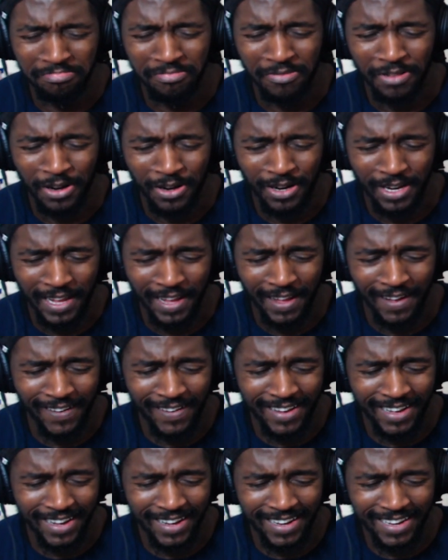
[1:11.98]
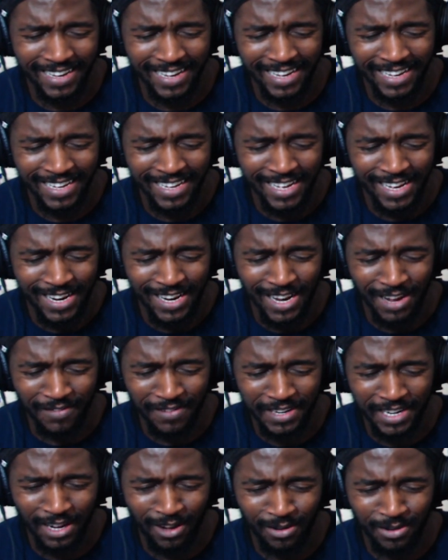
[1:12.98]
Okay.
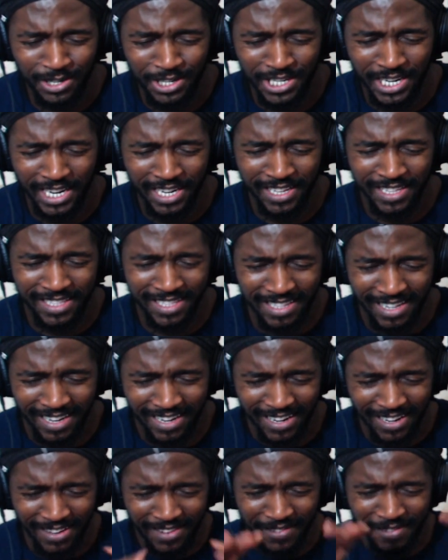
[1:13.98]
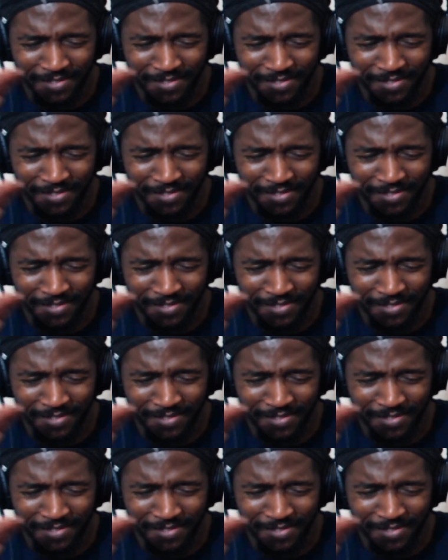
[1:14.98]
Loving the whole checkered kind of